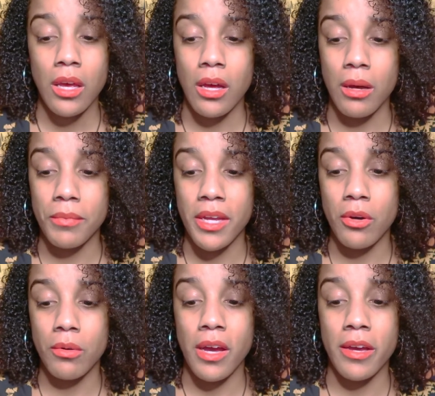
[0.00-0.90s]
Um,
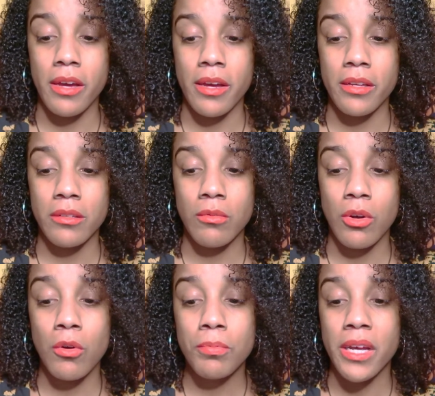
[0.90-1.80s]
now, I, I
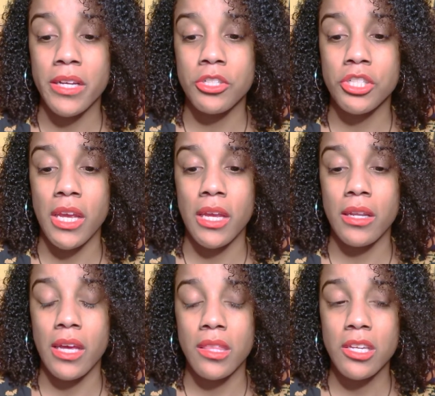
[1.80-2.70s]
hope that
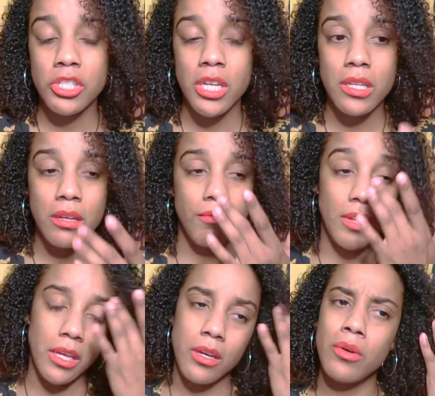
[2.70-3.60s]
Shane, I think Shane did a
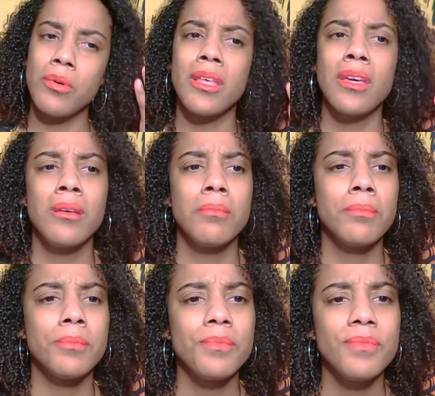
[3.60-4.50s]
video with
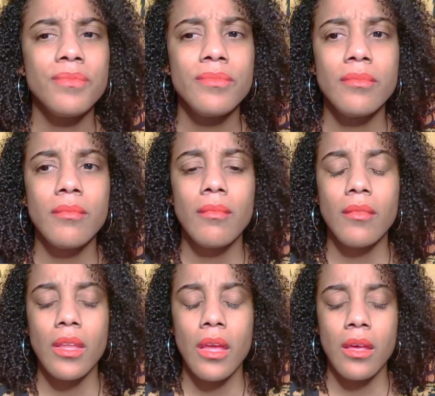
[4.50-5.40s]
him
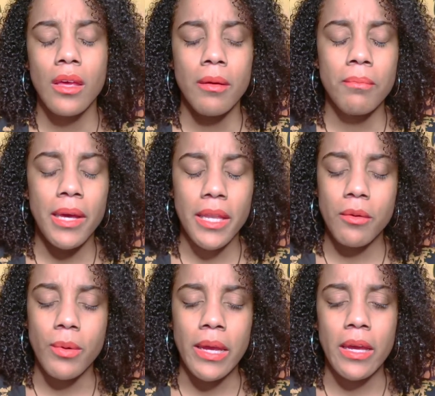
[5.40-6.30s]
but
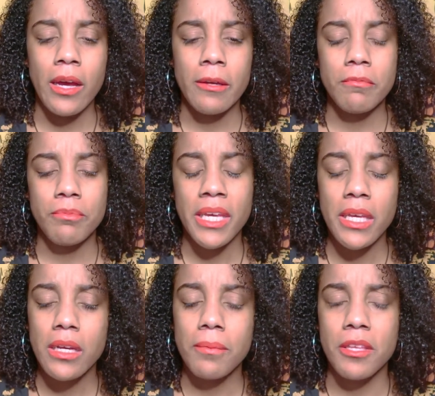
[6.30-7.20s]
anyway, I'm
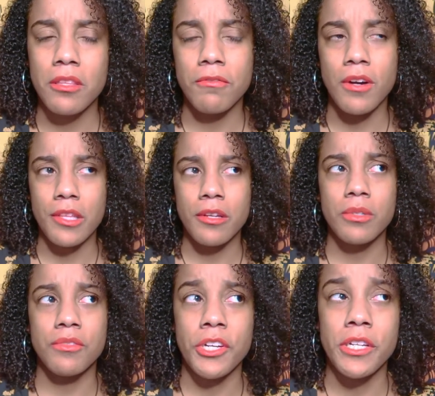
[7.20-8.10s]
picking up that the father
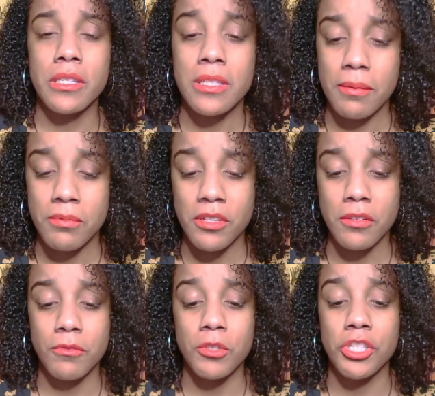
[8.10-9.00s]
was very
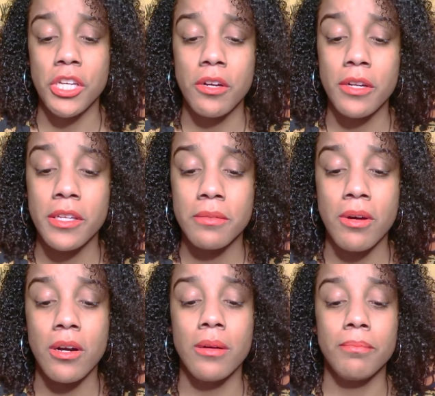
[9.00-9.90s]
deceptive, would cheat on his
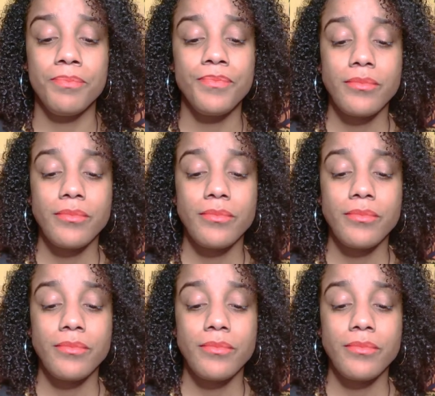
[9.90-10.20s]
mom,